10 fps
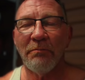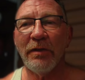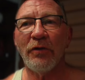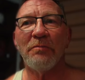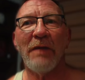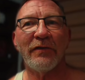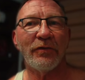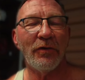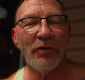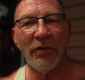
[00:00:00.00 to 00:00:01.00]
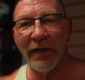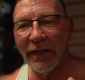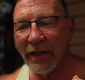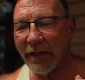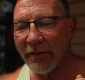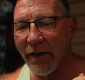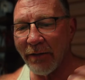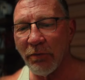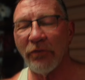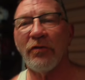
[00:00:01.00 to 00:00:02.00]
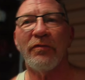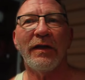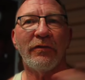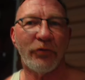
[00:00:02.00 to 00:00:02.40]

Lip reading: build muscle and hypertrophy